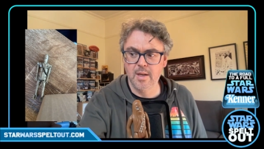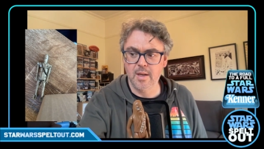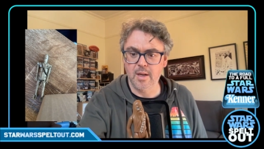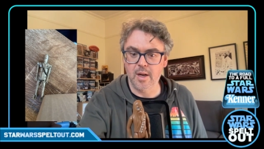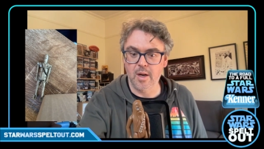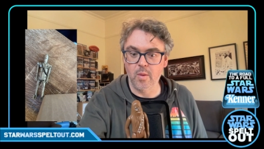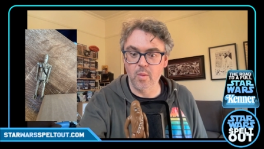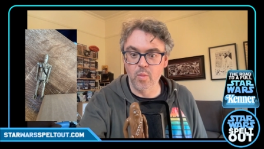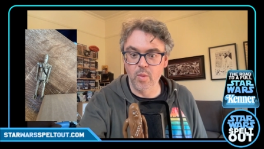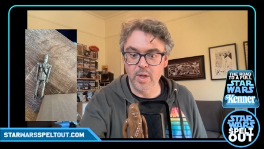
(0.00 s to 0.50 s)

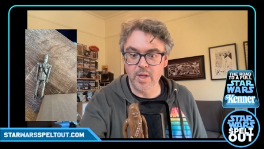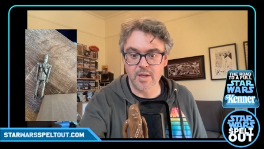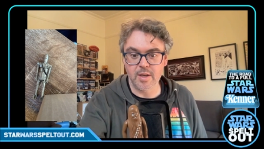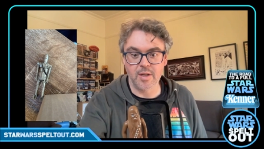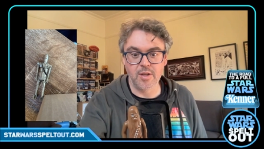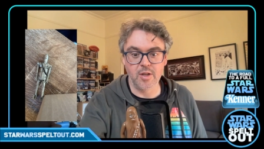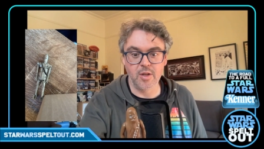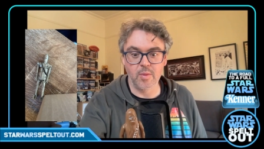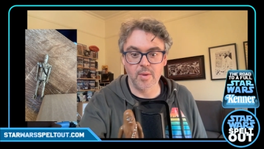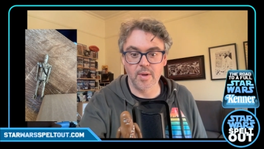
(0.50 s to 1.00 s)
I wish I
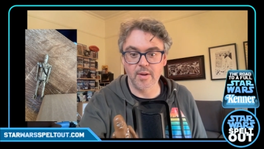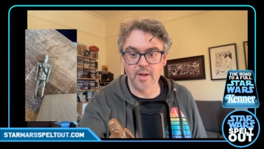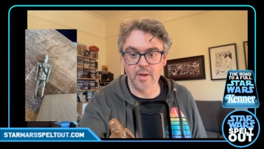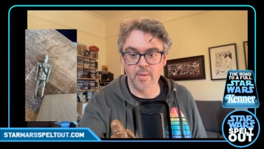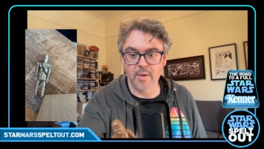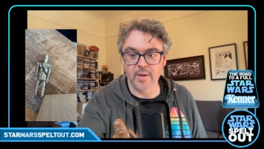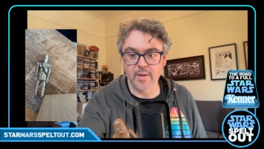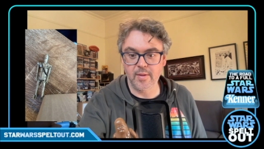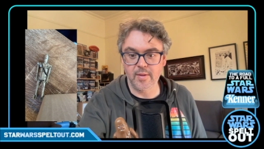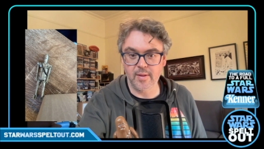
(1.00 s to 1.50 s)
knew where he
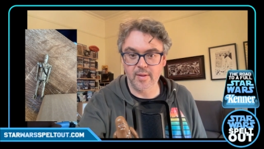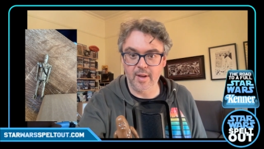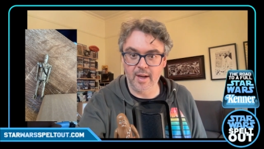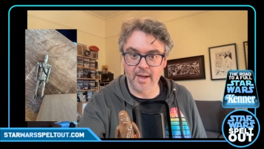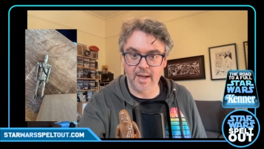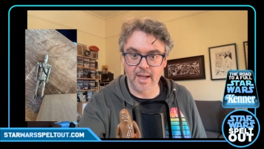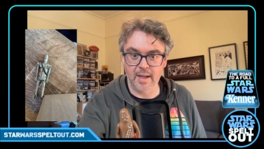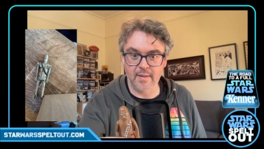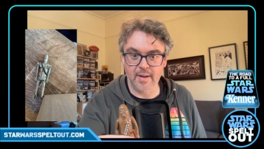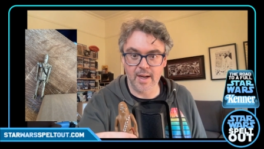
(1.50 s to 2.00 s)
was. I'm
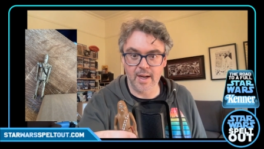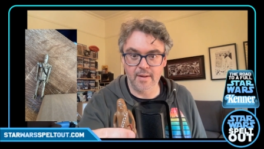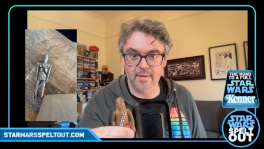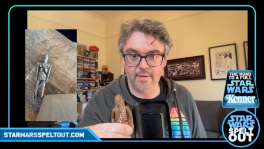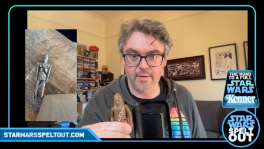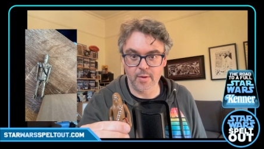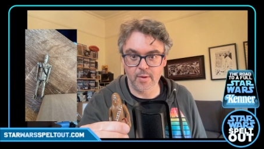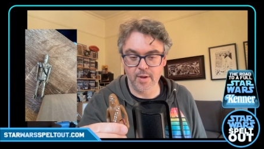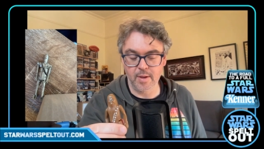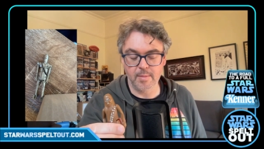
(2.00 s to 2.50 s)
going to have a hunt
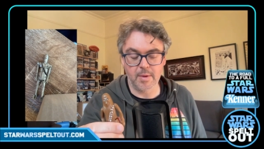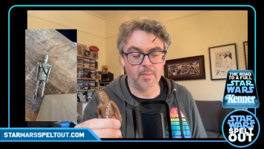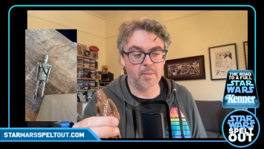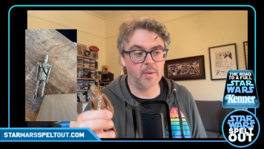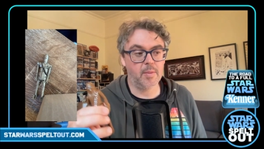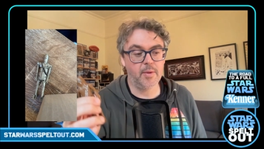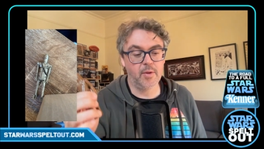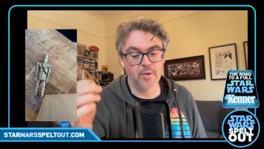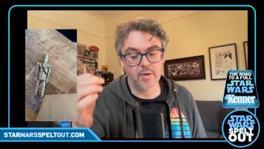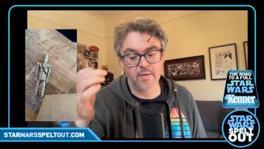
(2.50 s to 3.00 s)
for him. I'll
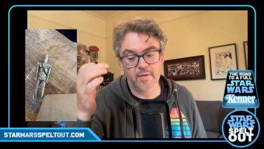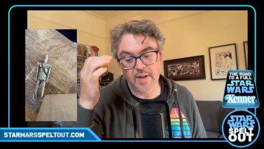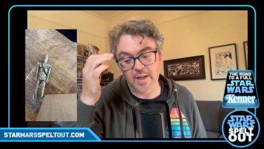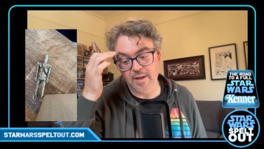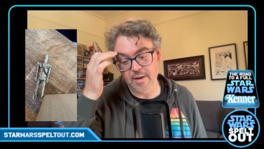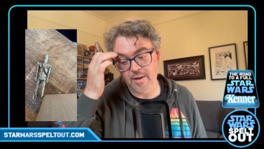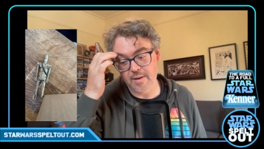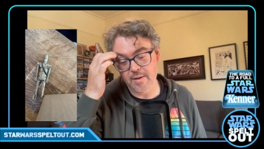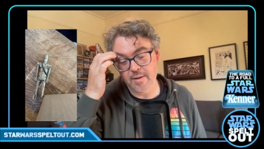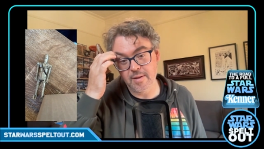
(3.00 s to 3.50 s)
probably do a
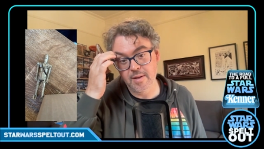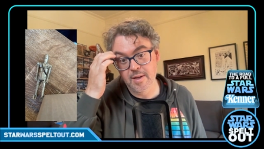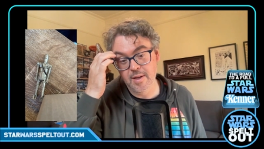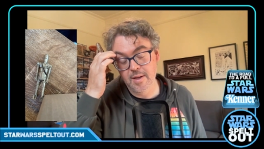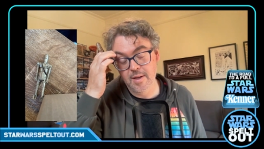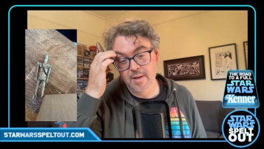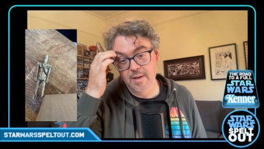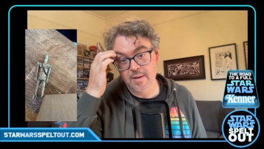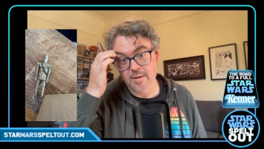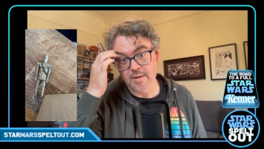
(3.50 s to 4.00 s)
video
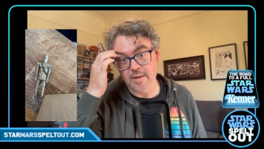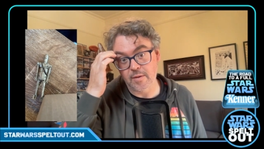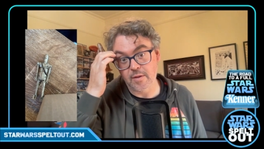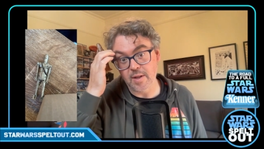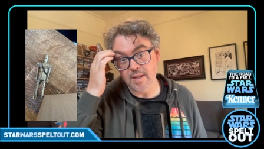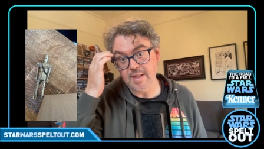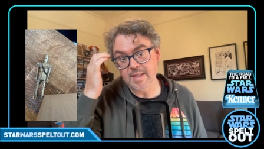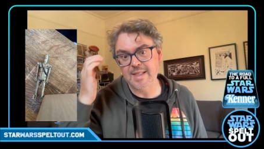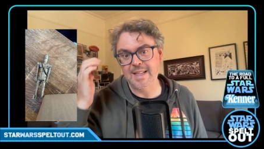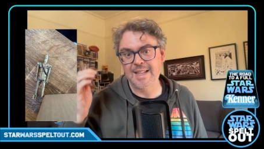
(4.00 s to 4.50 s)
because I've
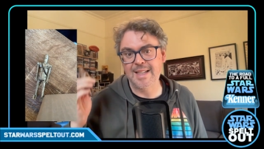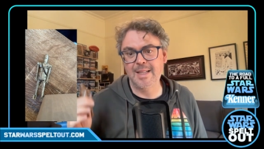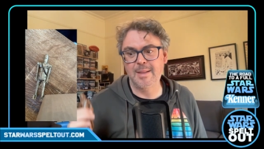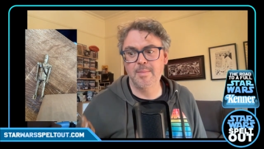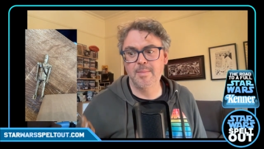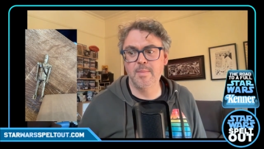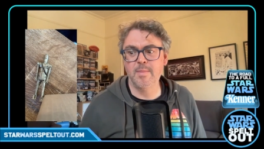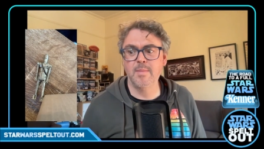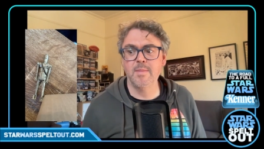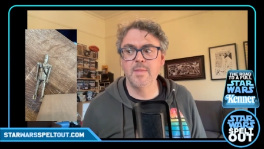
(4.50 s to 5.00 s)
got
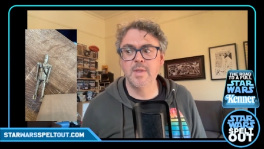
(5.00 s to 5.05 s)
some